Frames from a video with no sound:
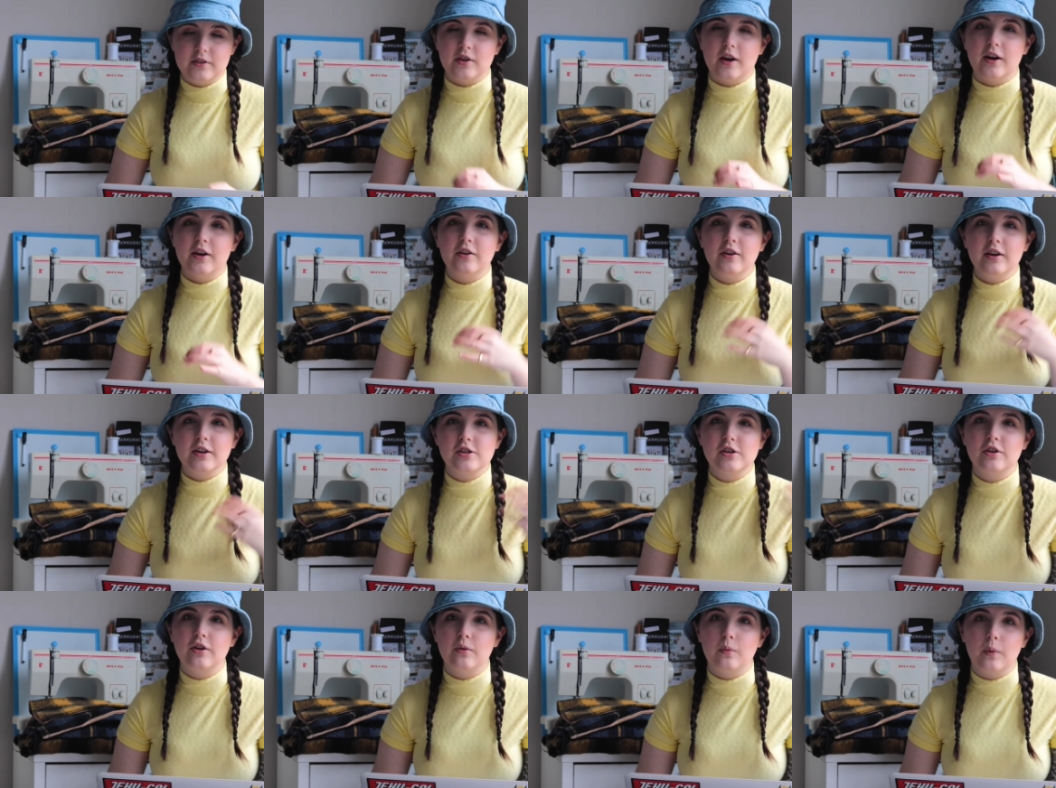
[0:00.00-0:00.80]
So I don't
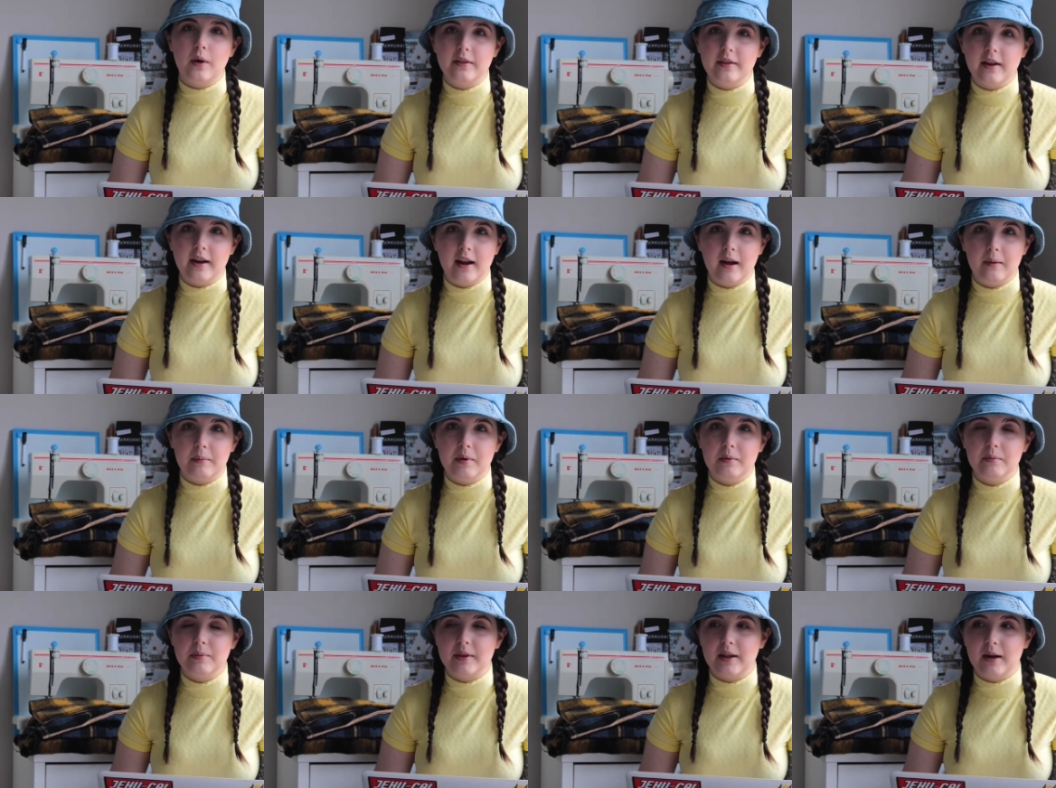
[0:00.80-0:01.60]
actually know when that
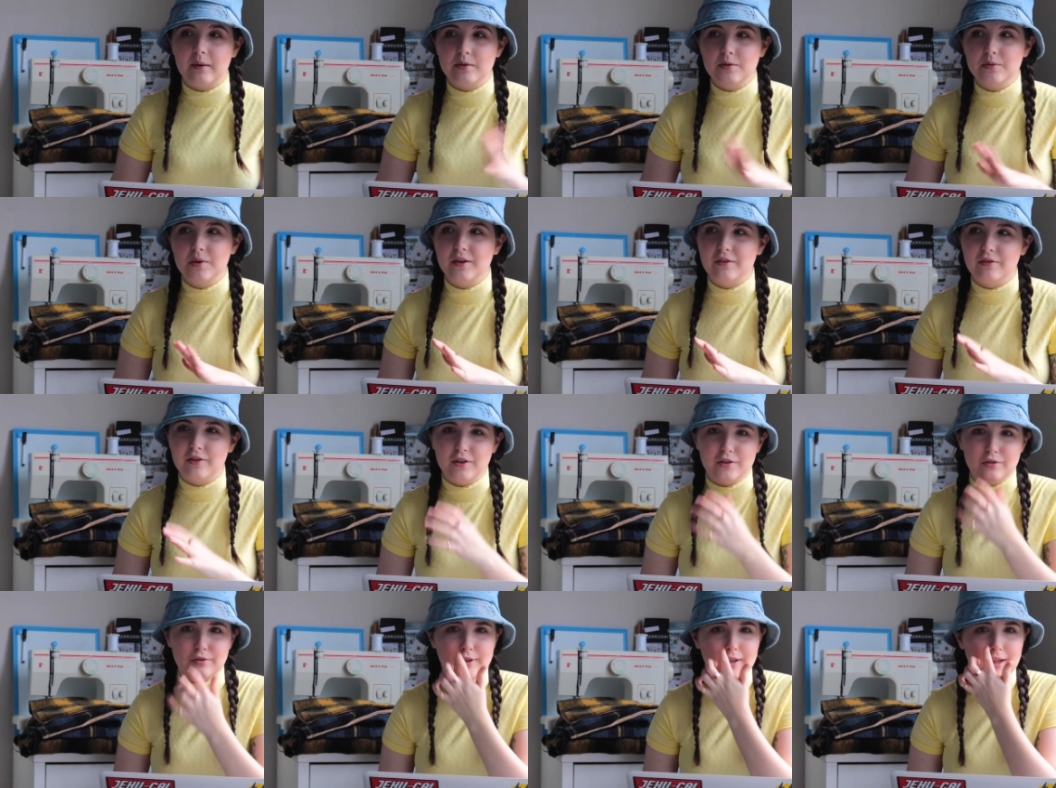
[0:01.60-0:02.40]
happened, but that was when I
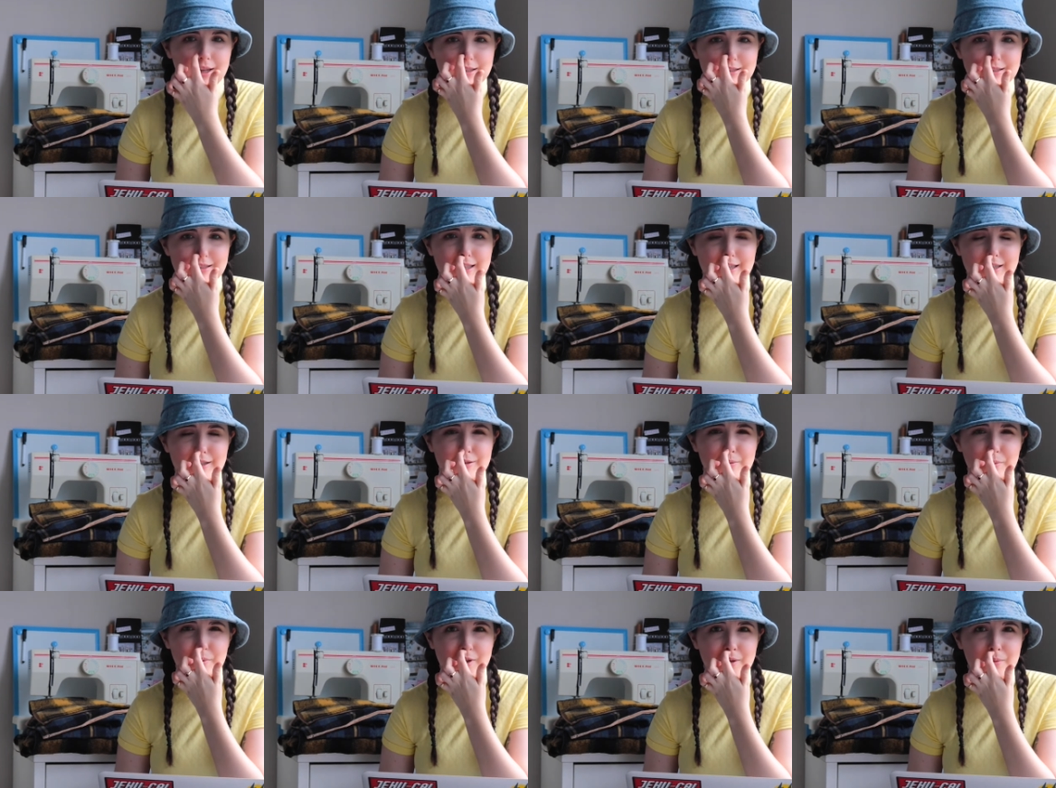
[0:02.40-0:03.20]
first realised it, and it's a
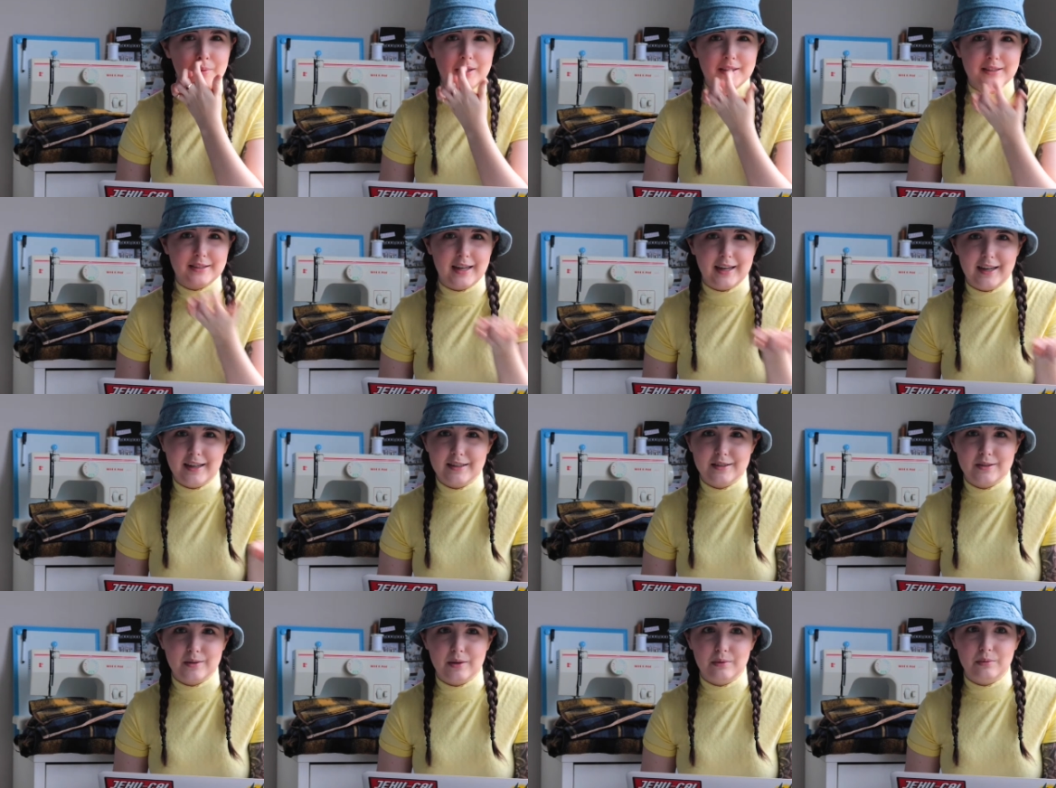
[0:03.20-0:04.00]
pretty big tear,
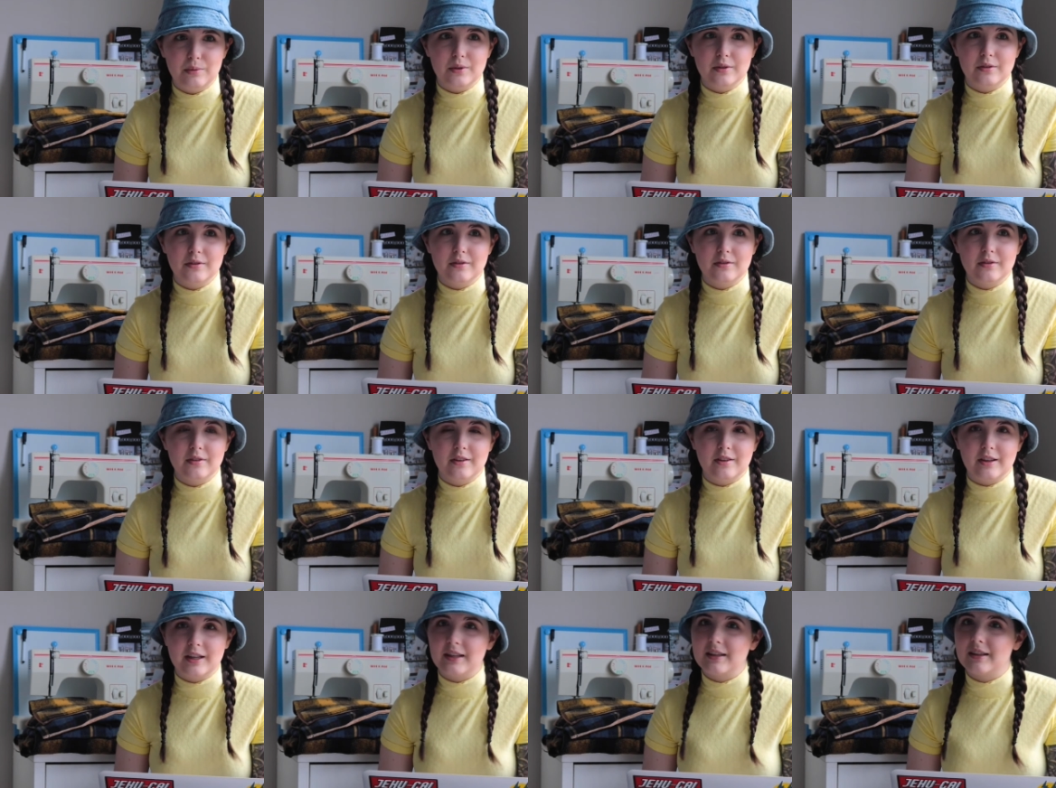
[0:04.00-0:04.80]
so I wouldn't
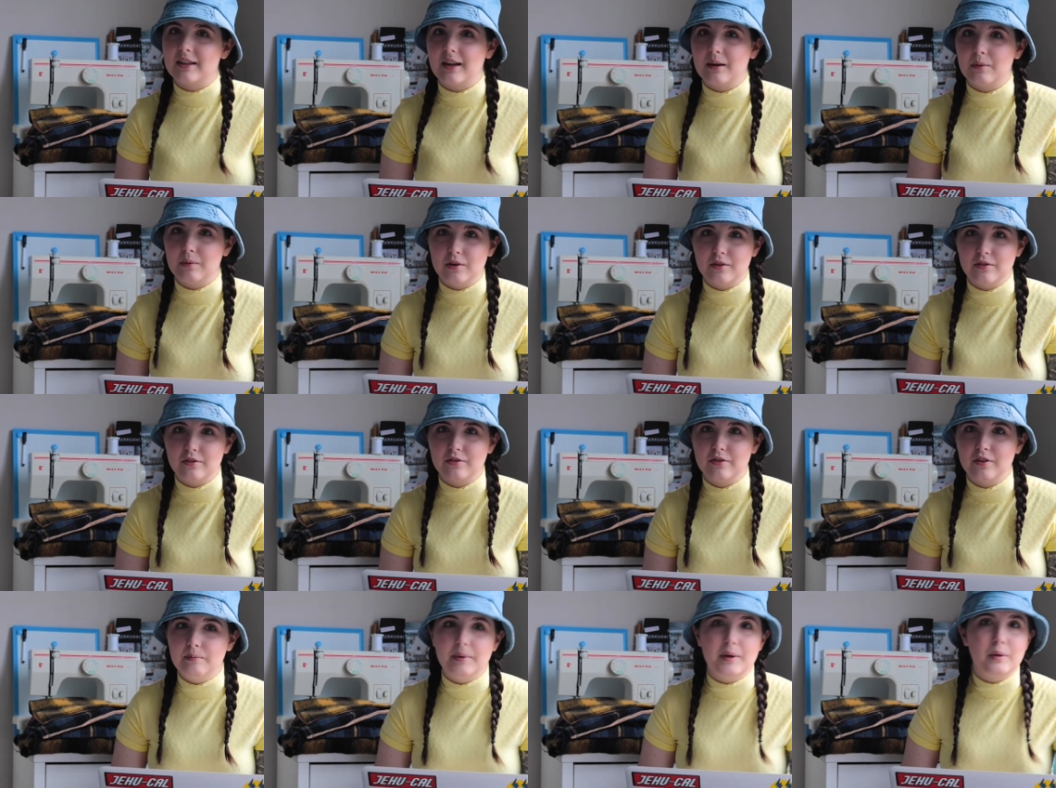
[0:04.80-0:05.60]
think that I would have
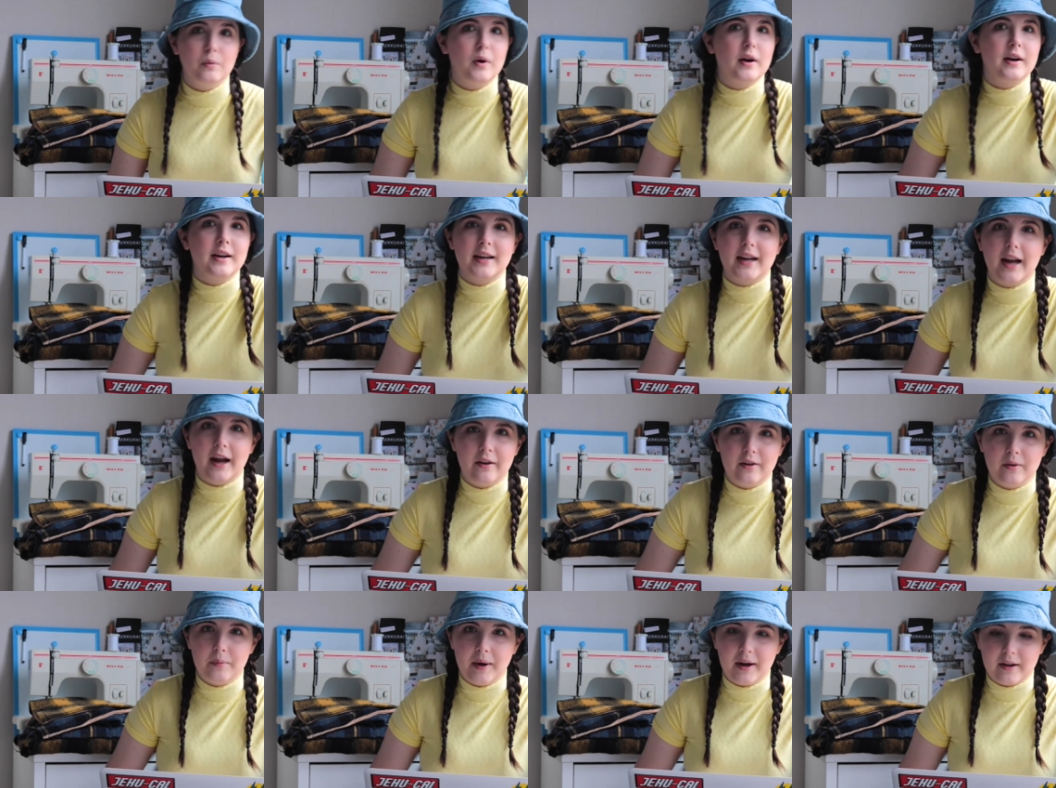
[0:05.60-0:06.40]
been wearing it out and
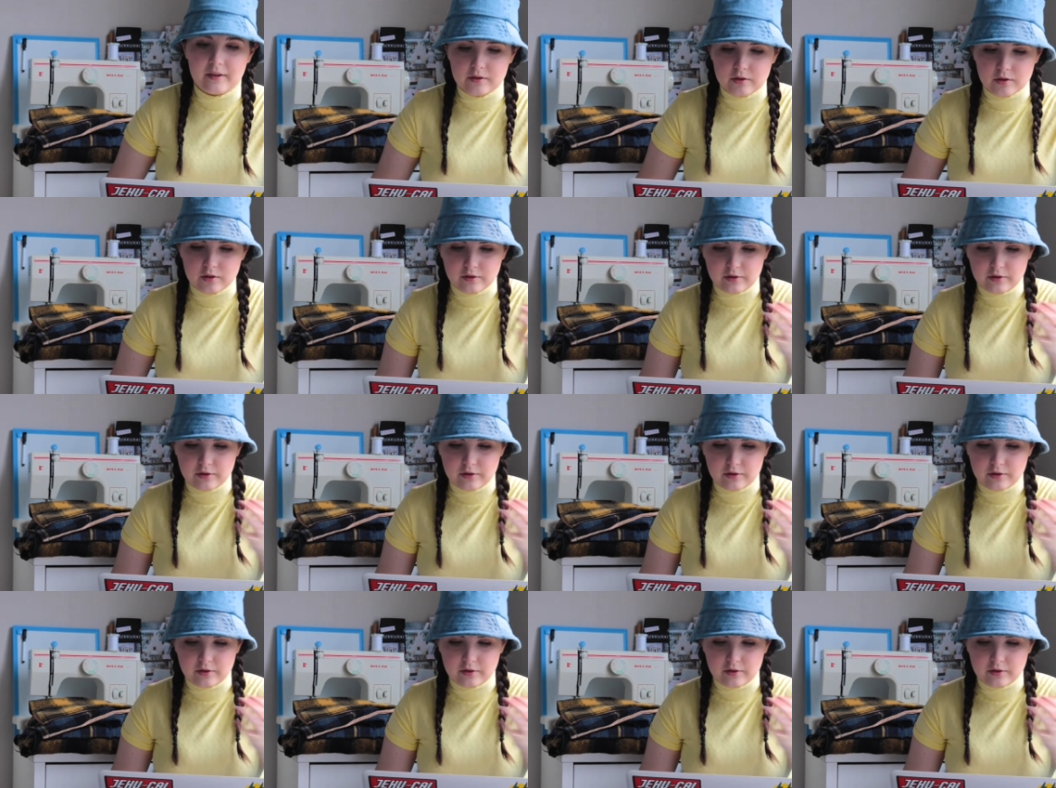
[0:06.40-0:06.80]
about sort of